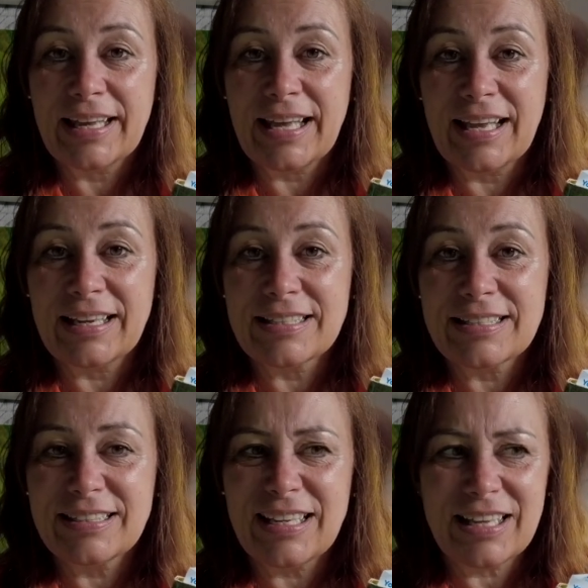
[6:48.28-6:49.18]
And
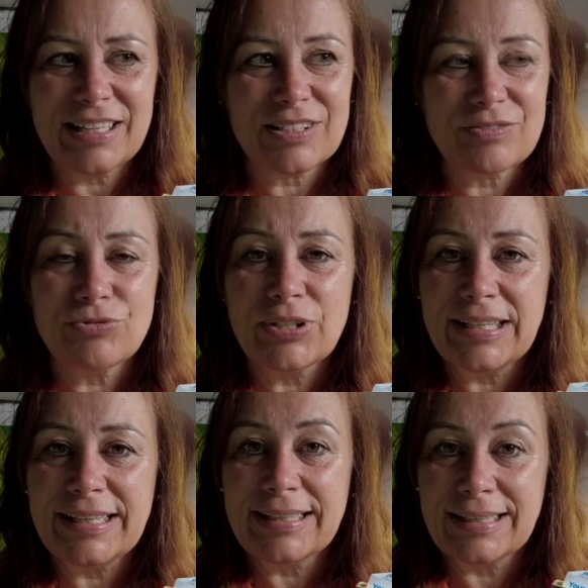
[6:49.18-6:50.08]
yeah, it's
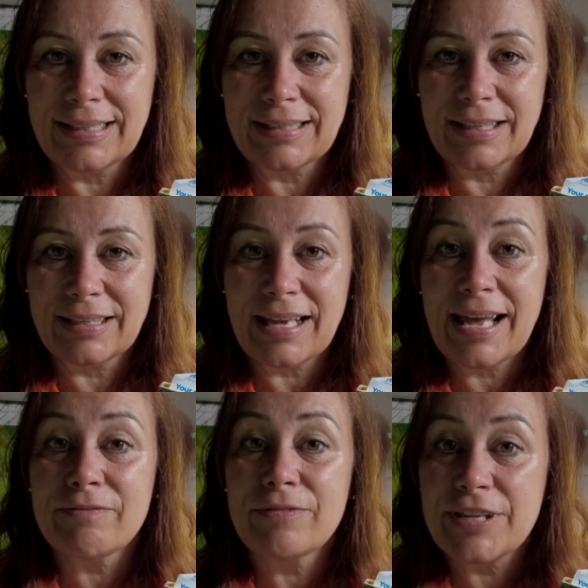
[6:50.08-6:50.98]
really enlightening. I
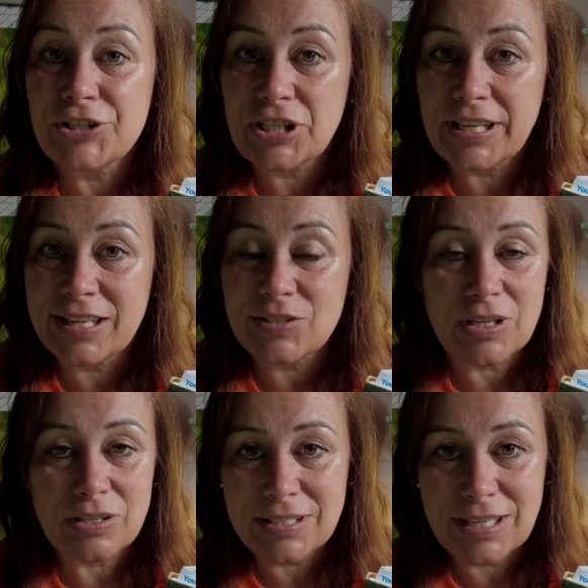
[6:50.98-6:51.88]
haven't finished it yet, so
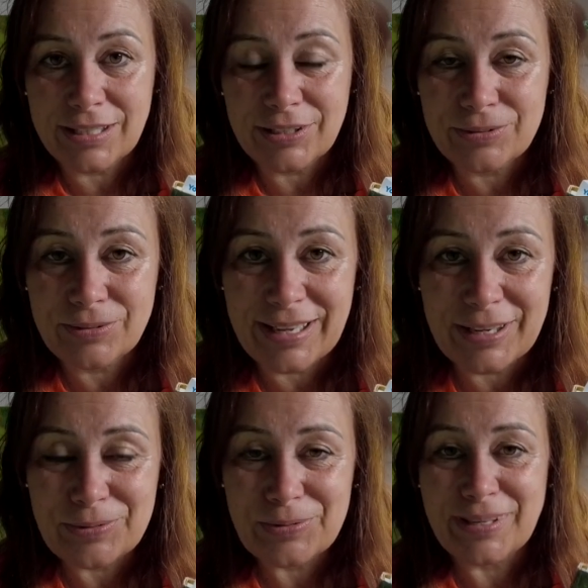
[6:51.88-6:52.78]
I can't tell you
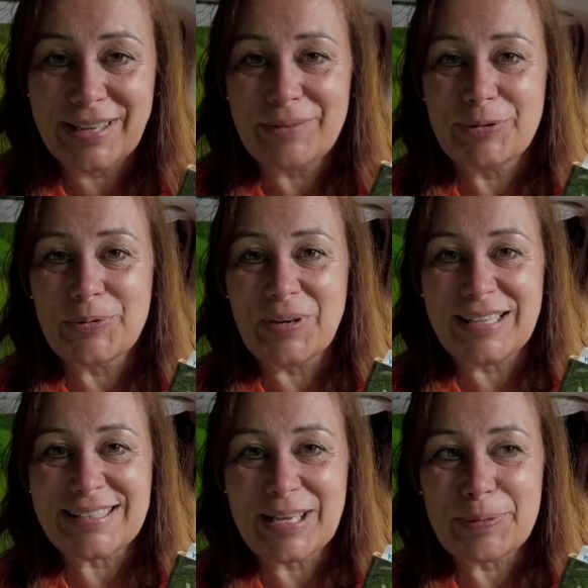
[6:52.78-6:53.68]
how it all
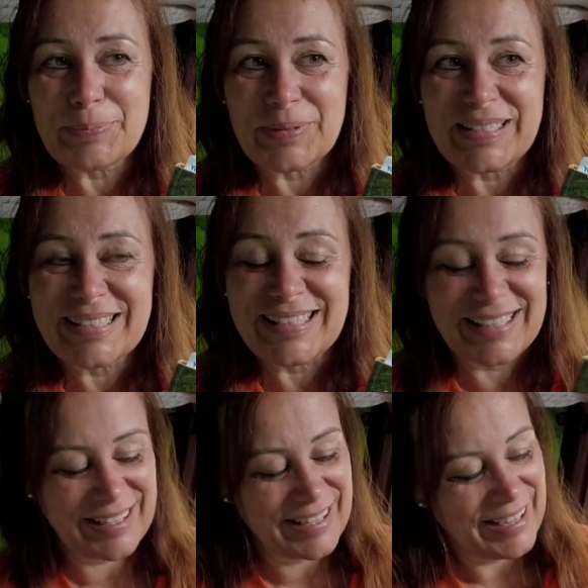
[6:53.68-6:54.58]
ends up,
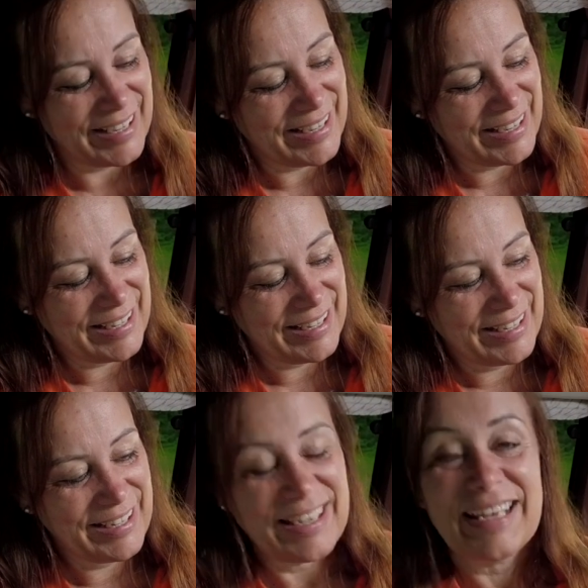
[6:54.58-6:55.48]
but
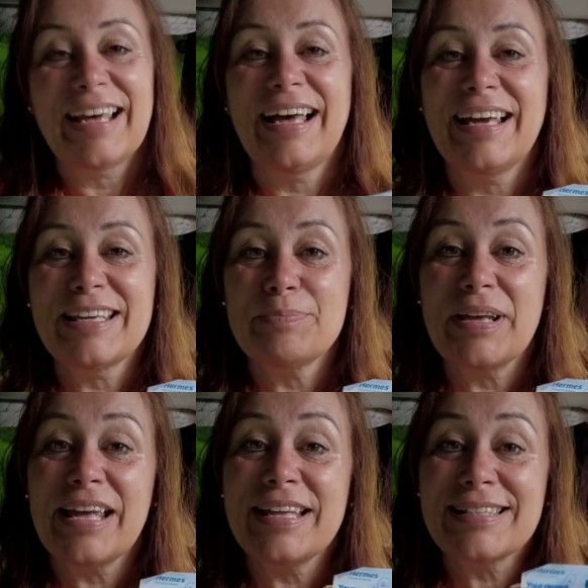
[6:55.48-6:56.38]
I'm
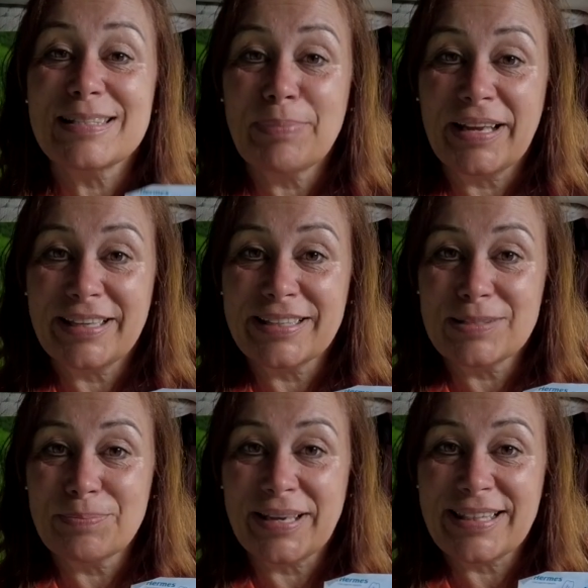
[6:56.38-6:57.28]

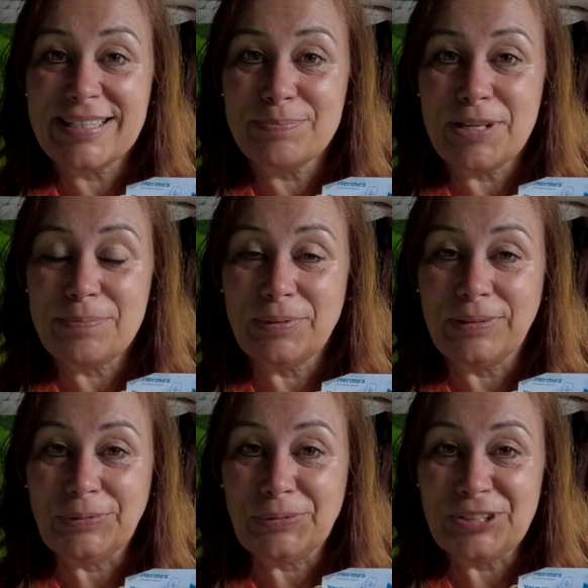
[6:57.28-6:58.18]
inspired by these
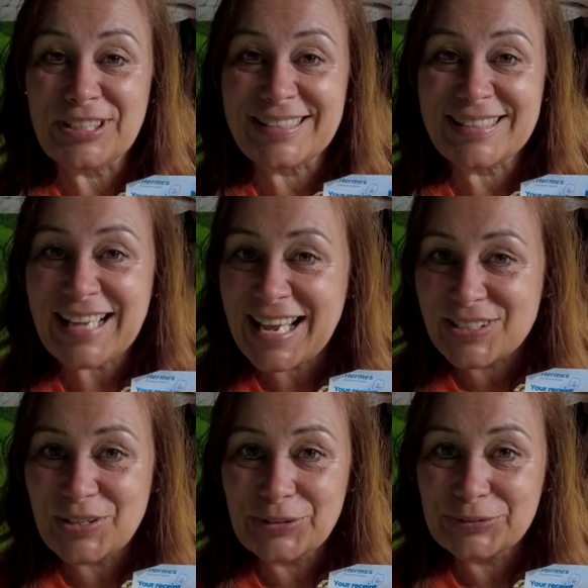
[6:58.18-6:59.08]
people who just
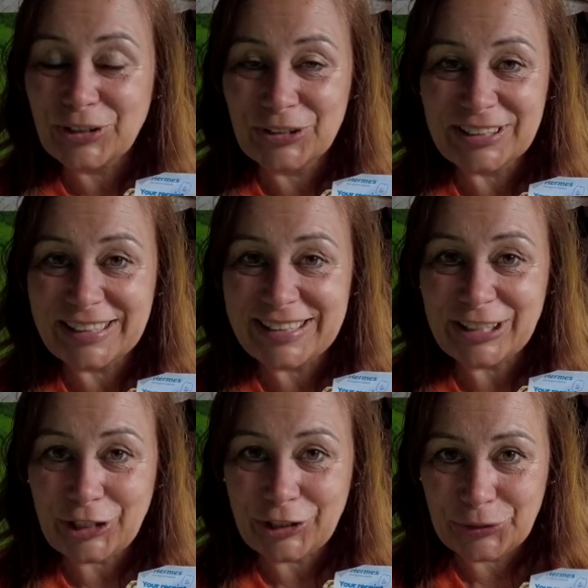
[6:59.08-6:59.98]
set off on
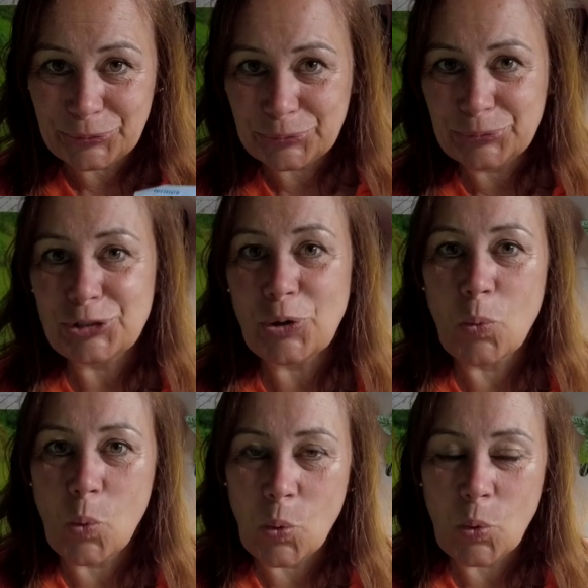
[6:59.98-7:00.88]
these huge
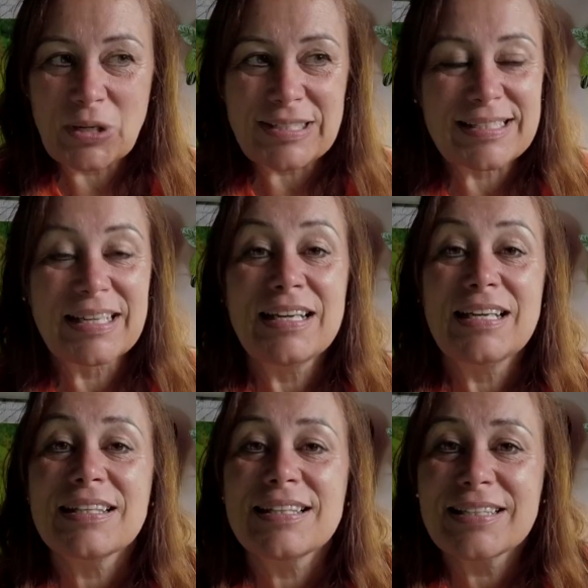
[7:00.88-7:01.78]
walks.
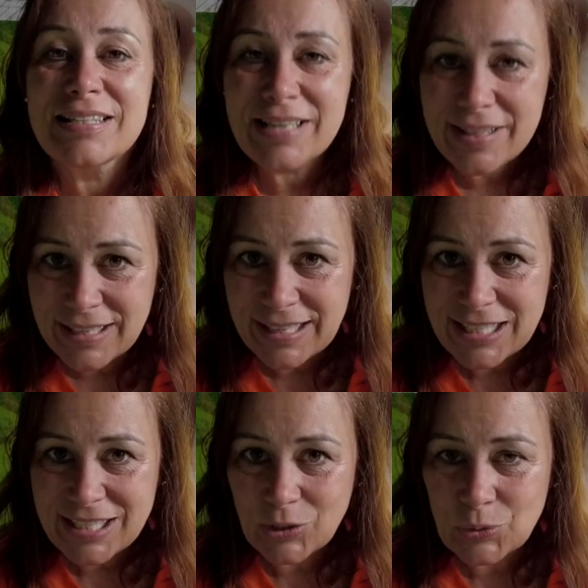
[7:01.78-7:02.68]
There's another
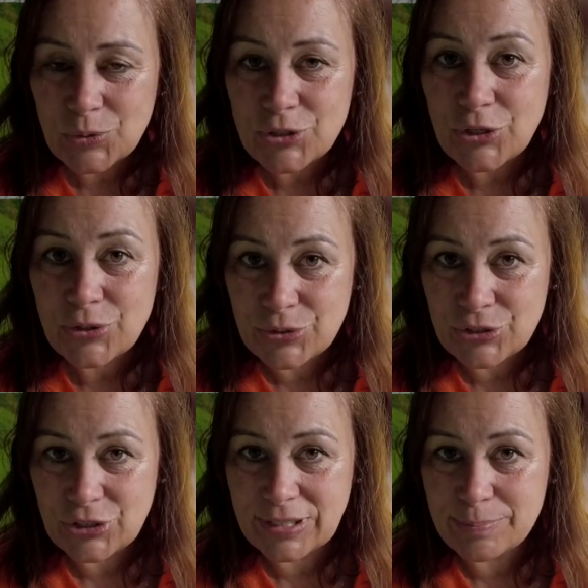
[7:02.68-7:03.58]
lady called
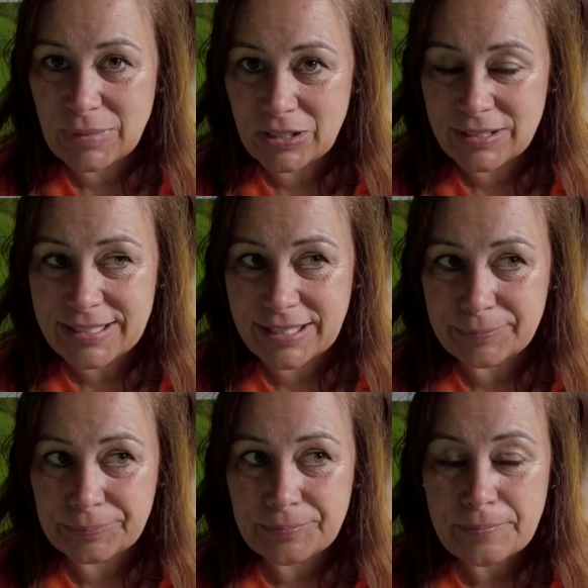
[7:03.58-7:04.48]
Ursula
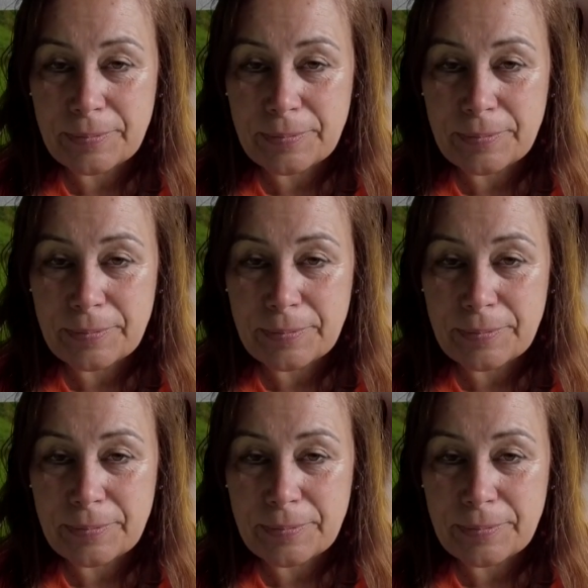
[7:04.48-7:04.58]
Martin.